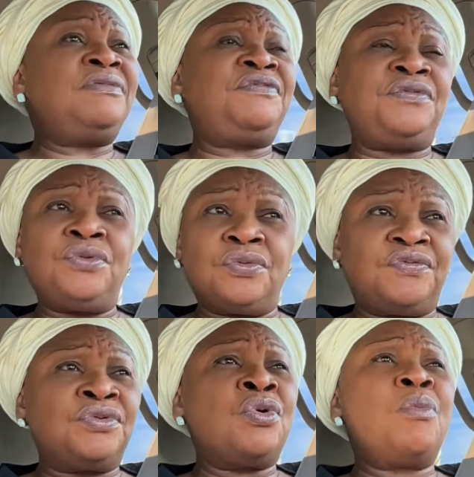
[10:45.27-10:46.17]
you
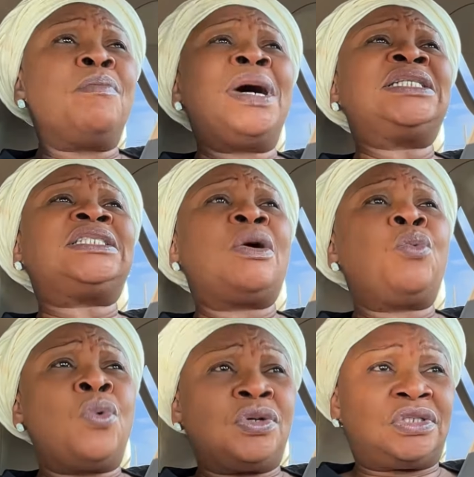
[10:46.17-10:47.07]
no matter
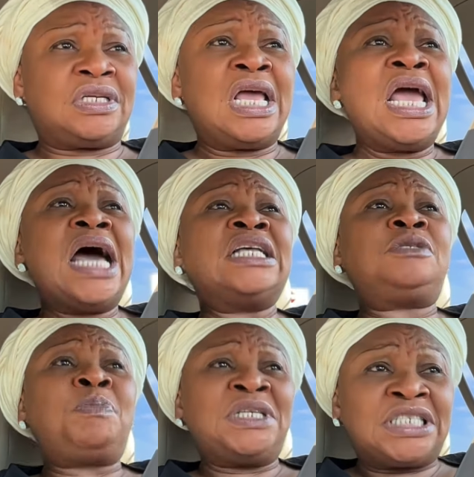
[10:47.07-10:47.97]
what.
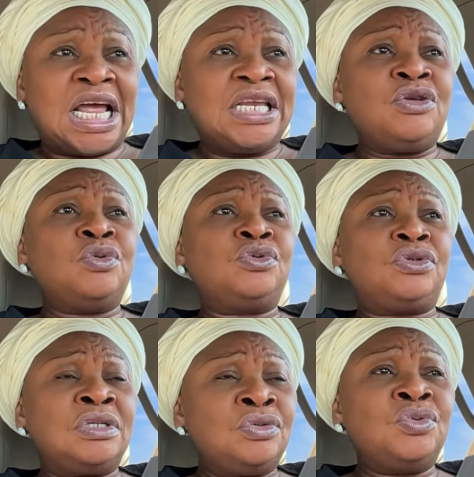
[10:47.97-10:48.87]
Especially you.
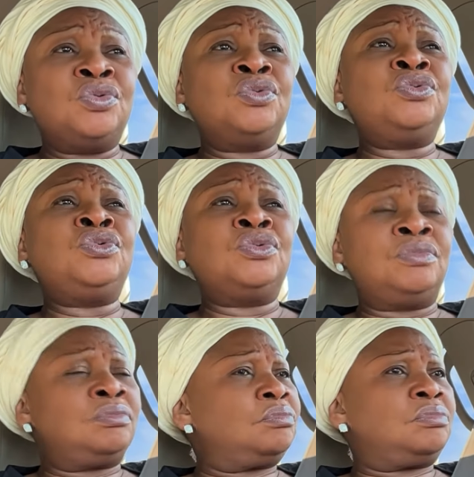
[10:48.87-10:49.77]

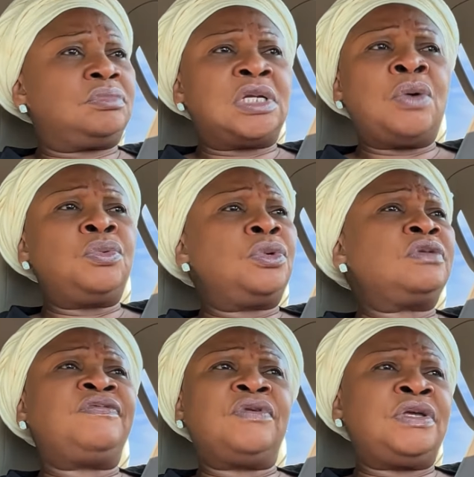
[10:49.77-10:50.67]
I will not
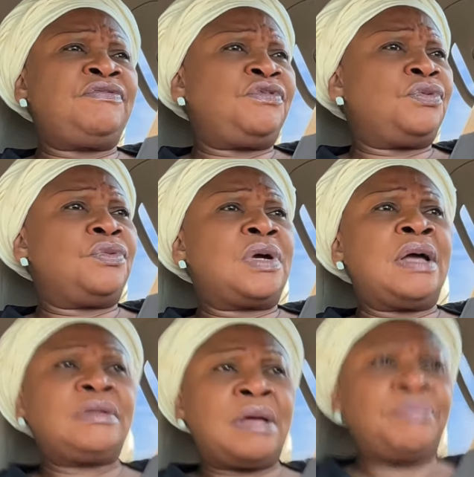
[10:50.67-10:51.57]
forgive you. I
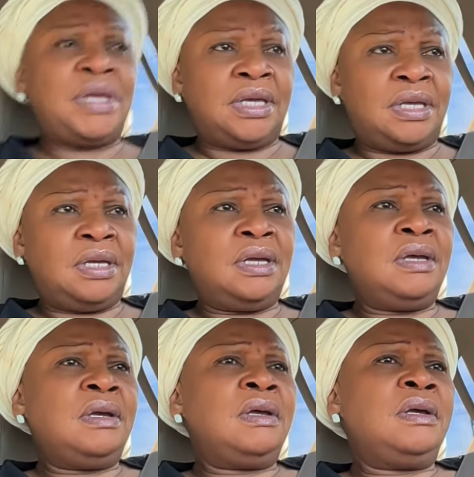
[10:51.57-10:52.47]
beg.
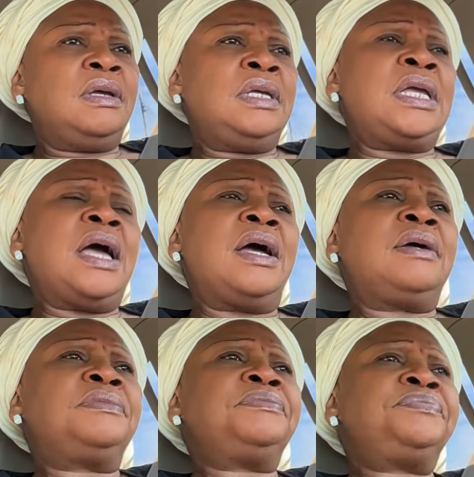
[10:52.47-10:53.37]
Yeah.
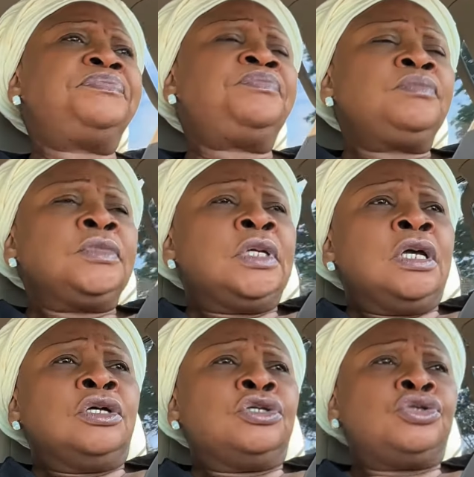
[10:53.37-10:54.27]

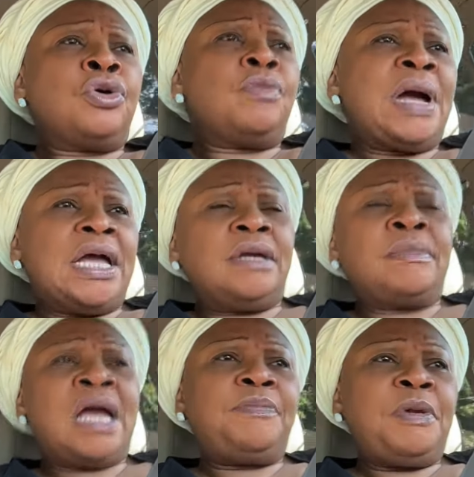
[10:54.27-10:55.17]
So
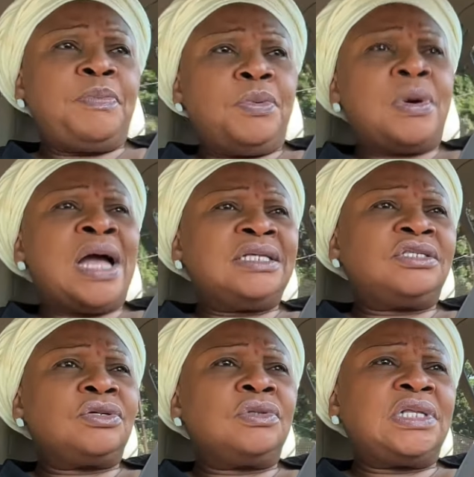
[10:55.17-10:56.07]
my people, I
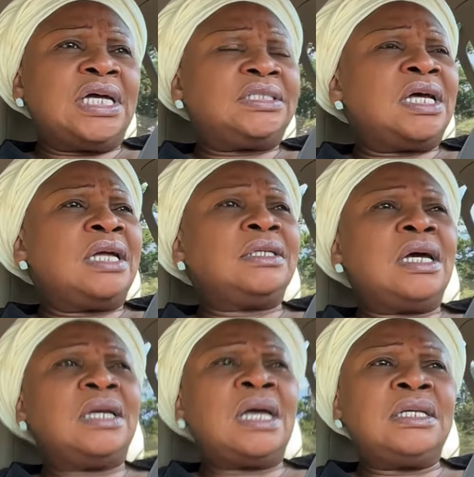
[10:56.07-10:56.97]
saw that
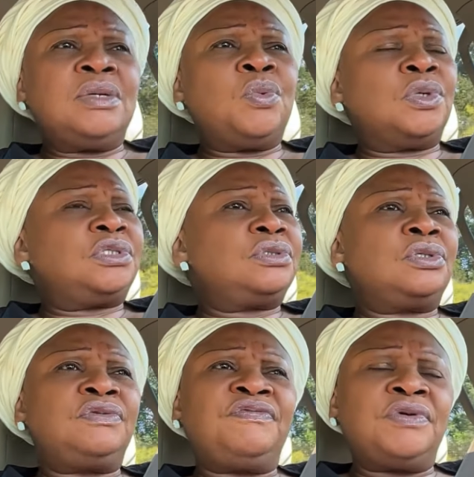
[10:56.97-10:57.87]
and it was
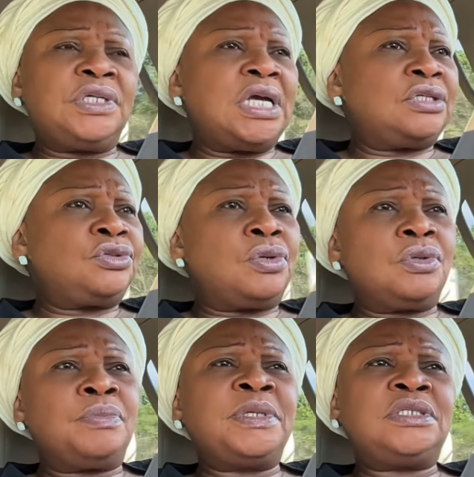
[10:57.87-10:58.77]
not funny at all.
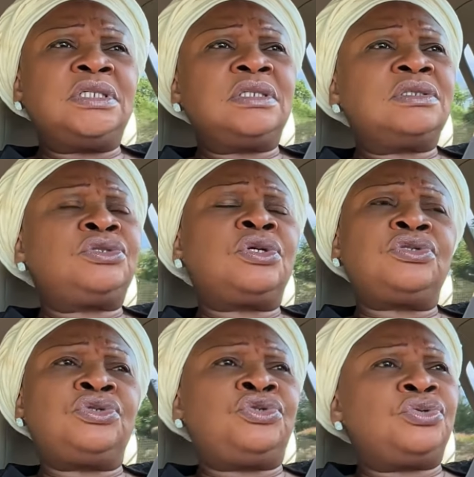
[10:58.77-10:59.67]
But
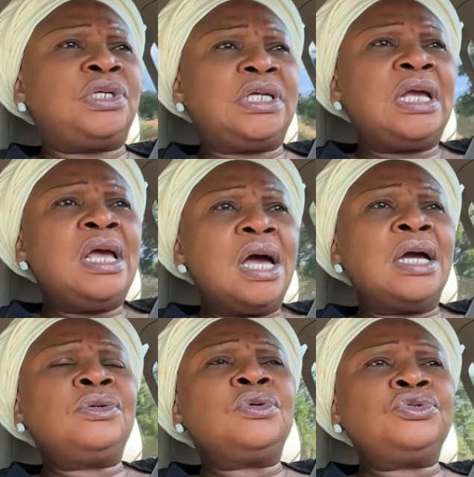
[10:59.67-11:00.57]
trust Julie, I
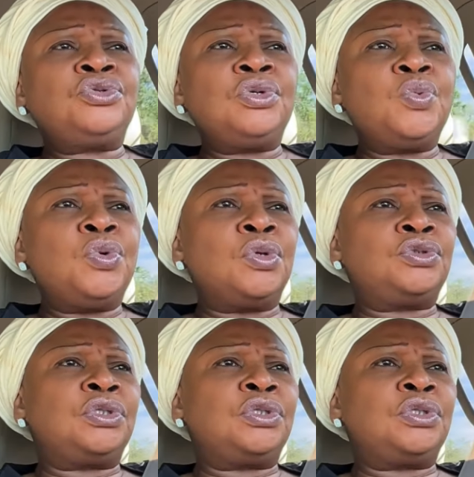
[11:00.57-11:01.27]
know Julie will go to